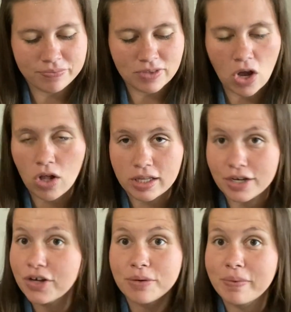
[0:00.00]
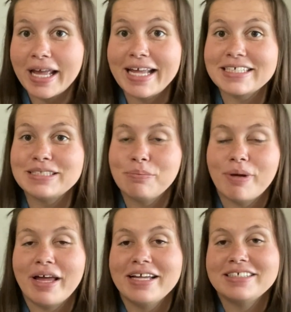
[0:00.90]
all in good ways,
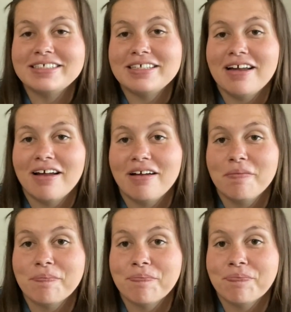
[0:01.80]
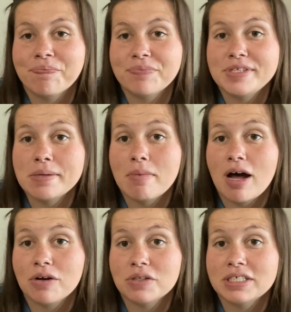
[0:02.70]
but to
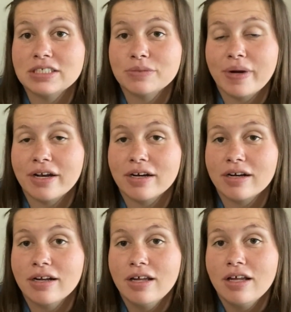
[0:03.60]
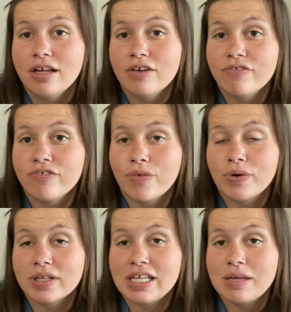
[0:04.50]
model this sweater
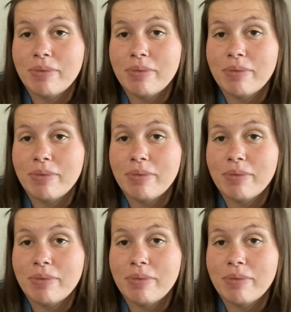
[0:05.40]
for the